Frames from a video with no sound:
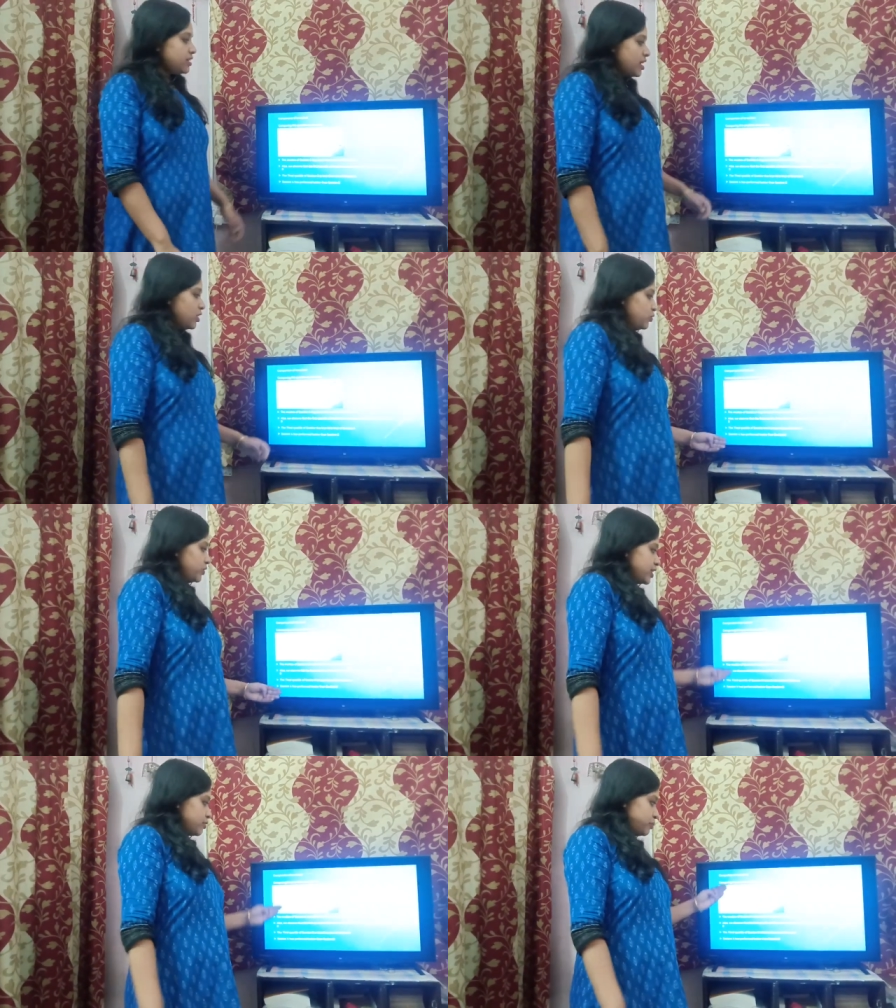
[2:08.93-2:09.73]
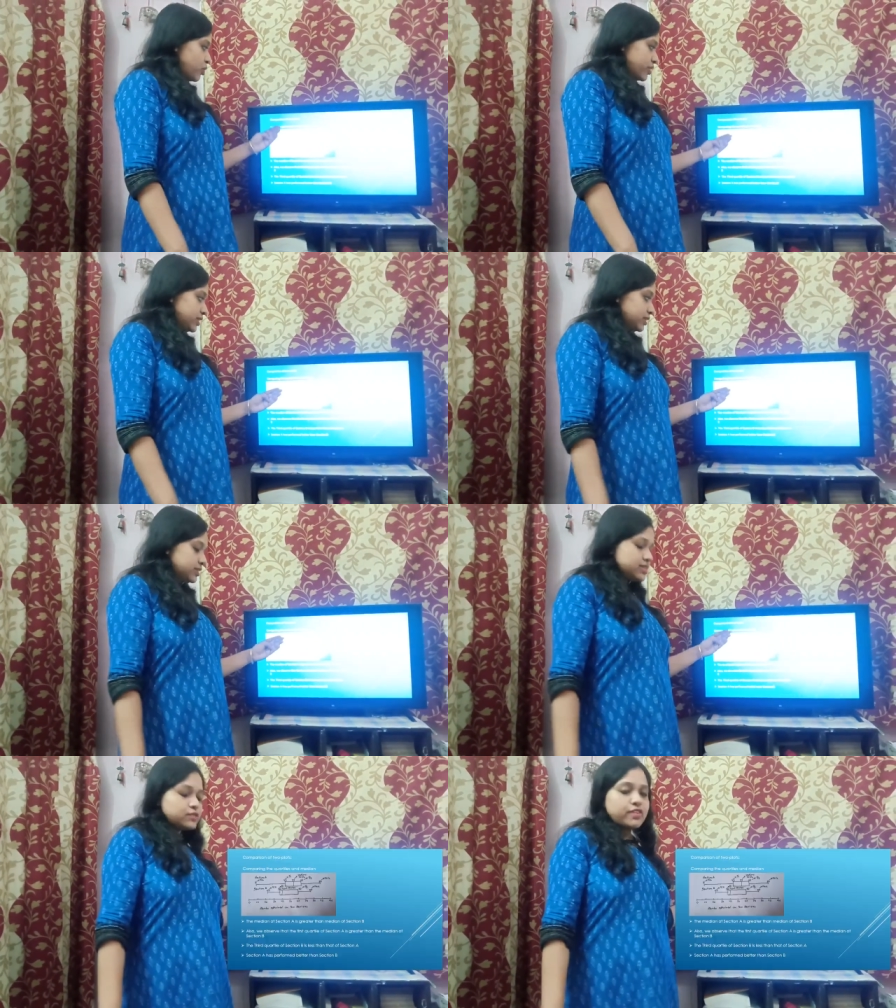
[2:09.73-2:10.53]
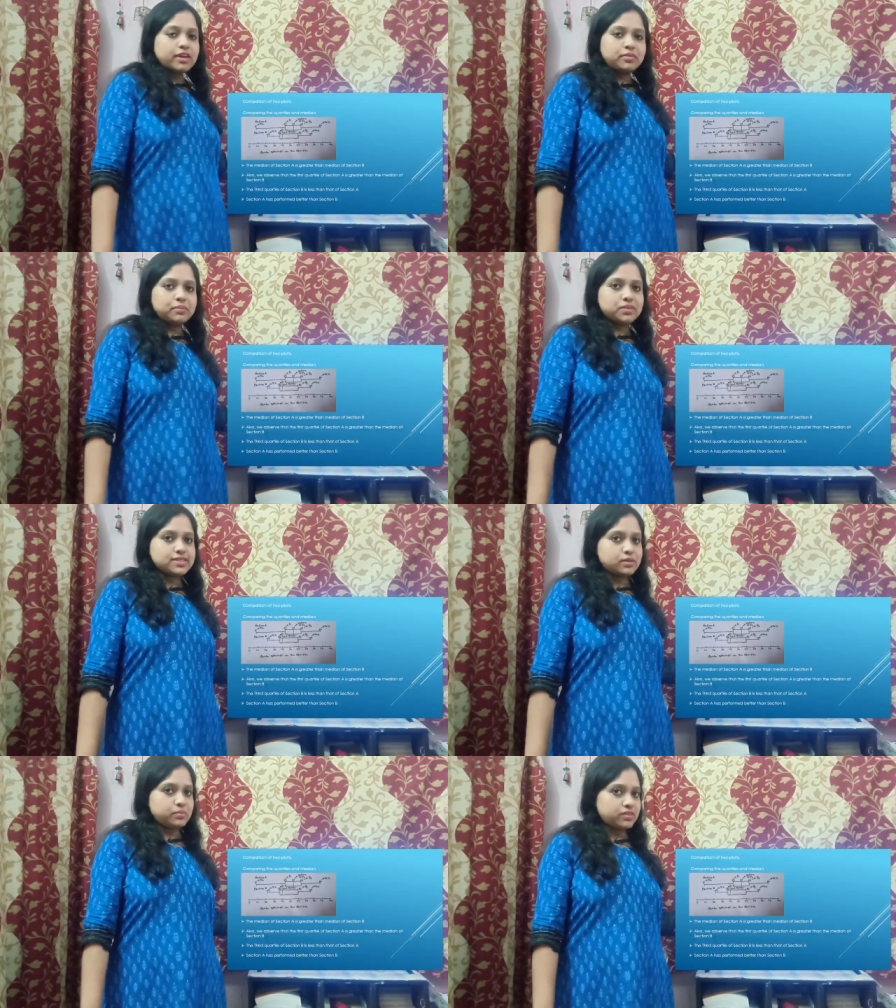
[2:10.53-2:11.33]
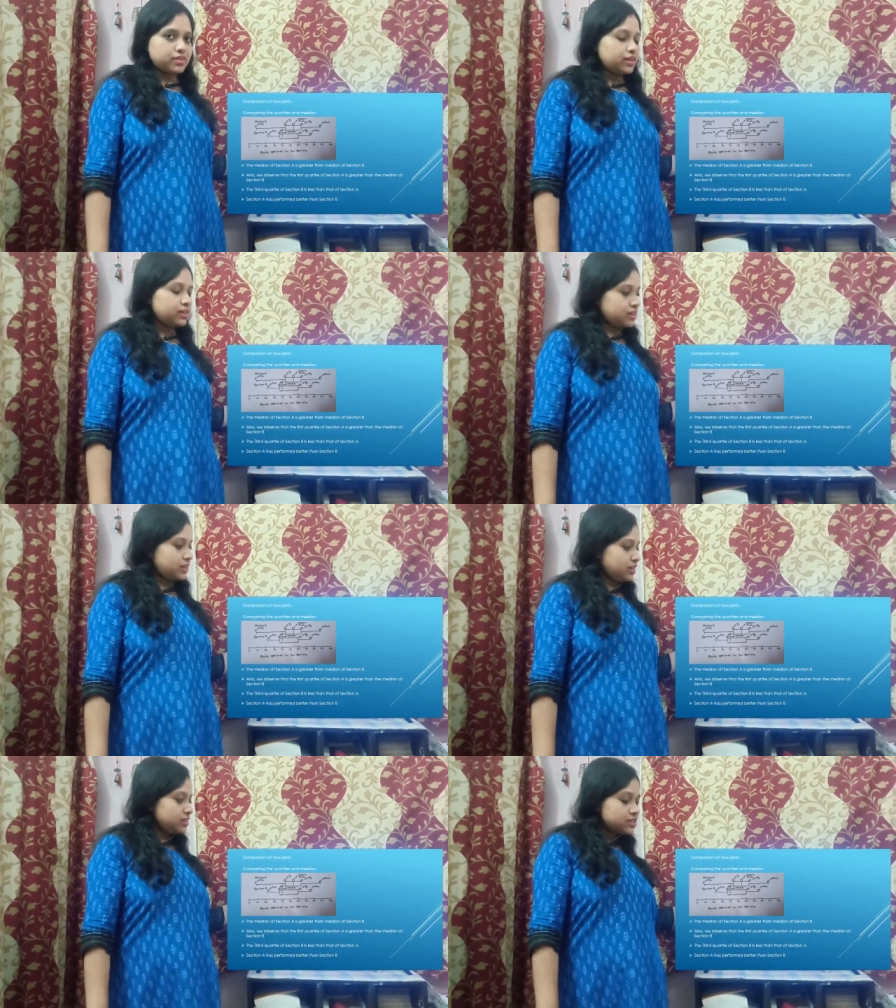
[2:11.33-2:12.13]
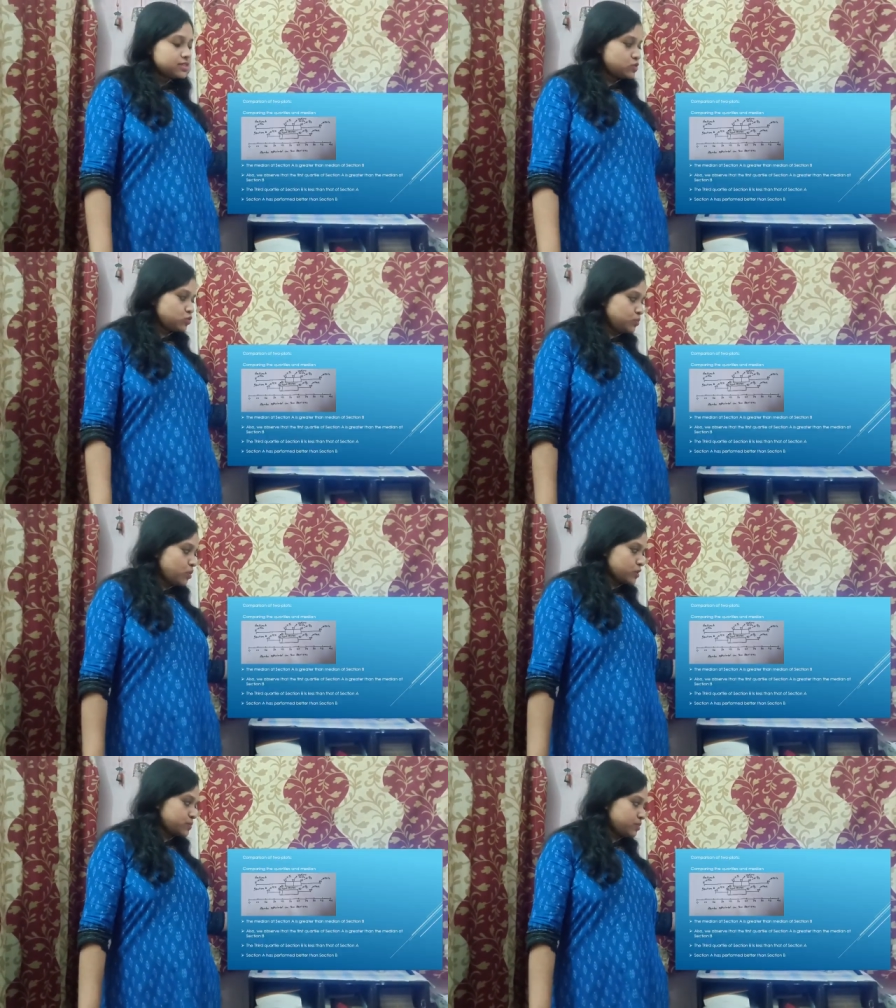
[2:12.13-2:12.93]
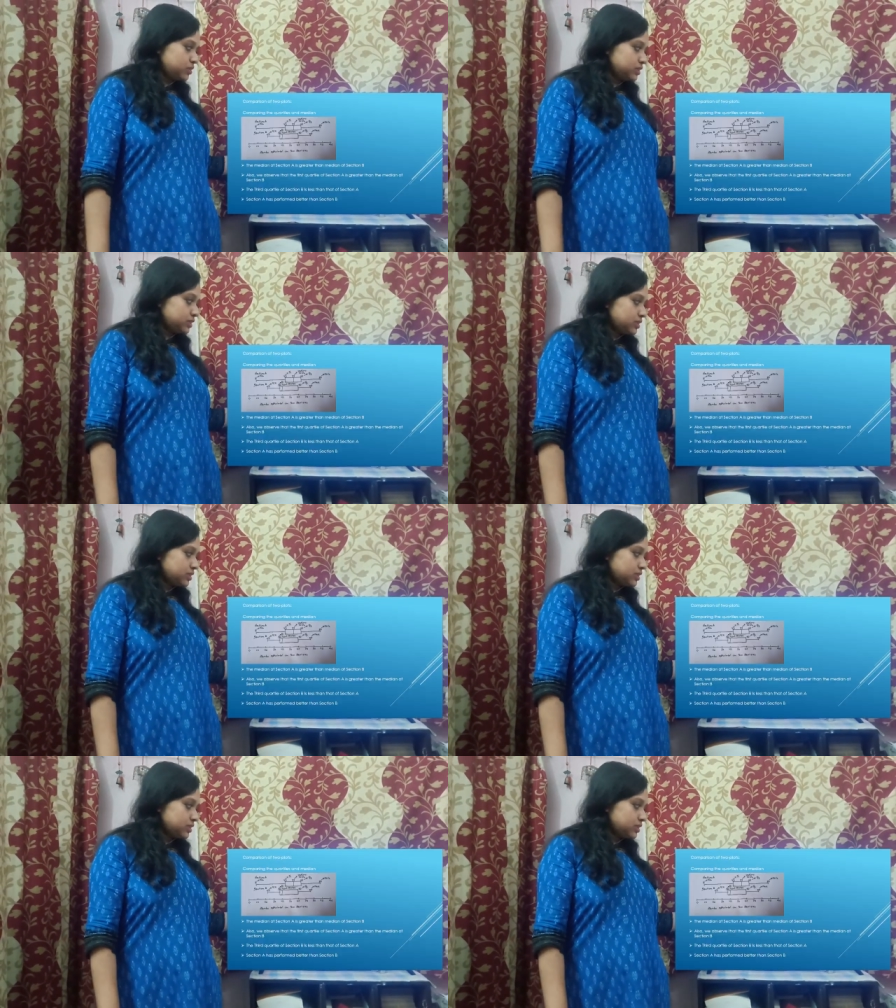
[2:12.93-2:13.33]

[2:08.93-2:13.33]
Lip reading: Now we have plotted this 5-number summary in these 2 box plots.